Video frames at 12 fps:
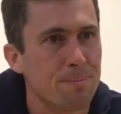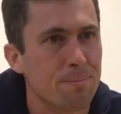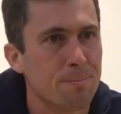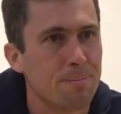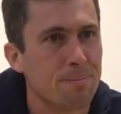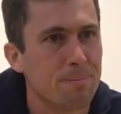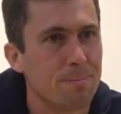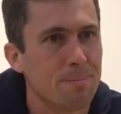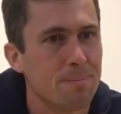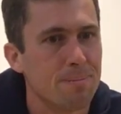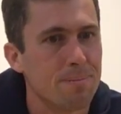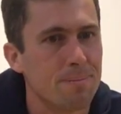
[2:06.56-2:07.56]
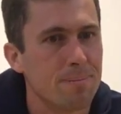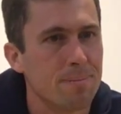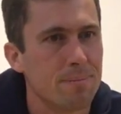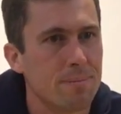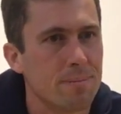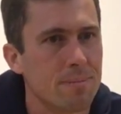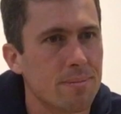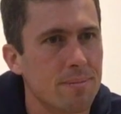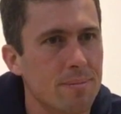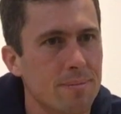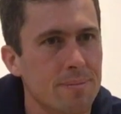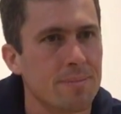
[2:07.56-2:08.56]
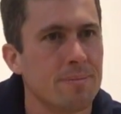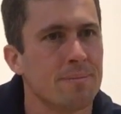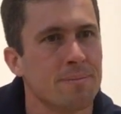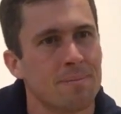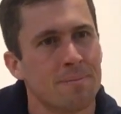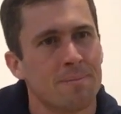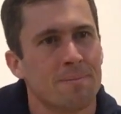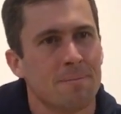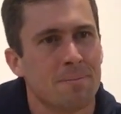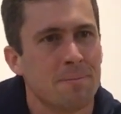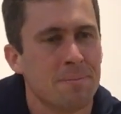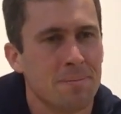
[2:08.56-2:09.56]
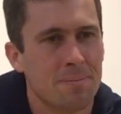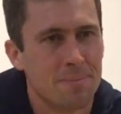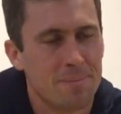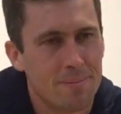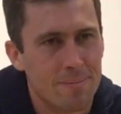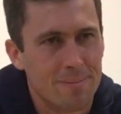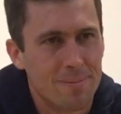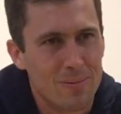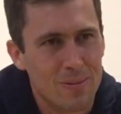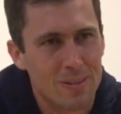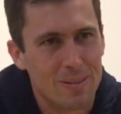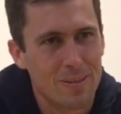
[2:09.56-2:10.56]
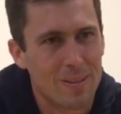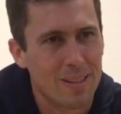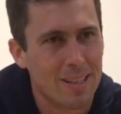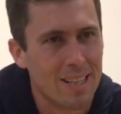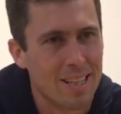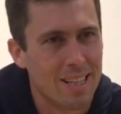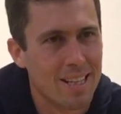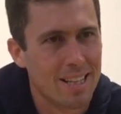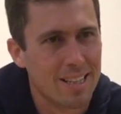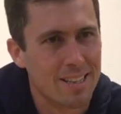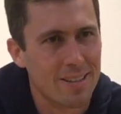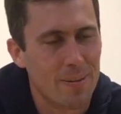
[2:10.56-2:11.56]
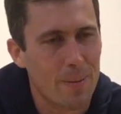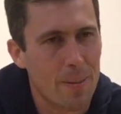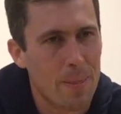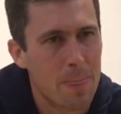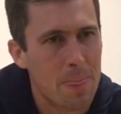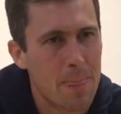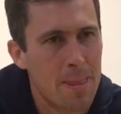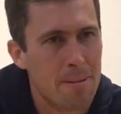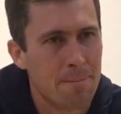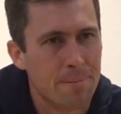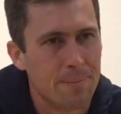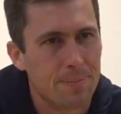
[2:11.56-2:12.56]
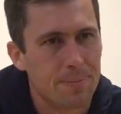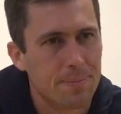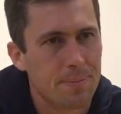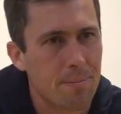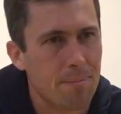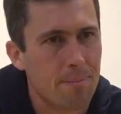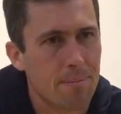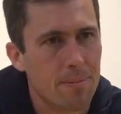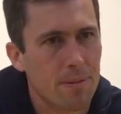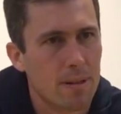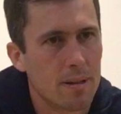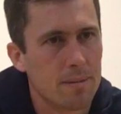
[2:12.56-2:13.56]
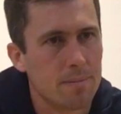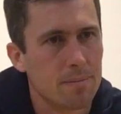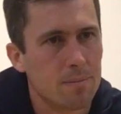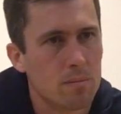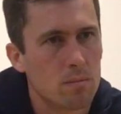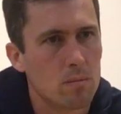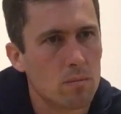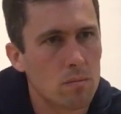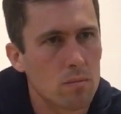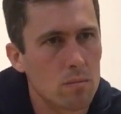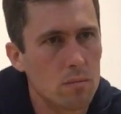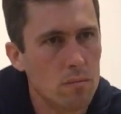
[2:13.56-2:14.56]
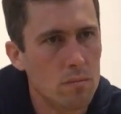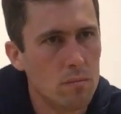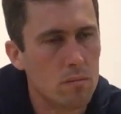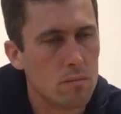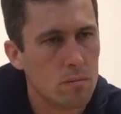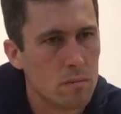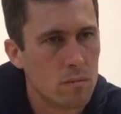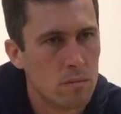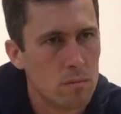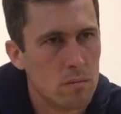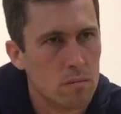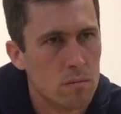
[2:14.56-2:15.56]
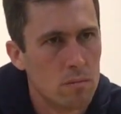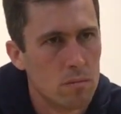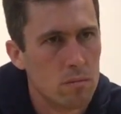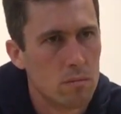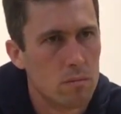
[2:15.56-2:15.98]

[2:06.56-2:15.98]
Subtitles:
Very good, very good. If you can't get outside due to the weather, is there anything you tend to do to prepare and be in the right frame of mind for next time you train or play?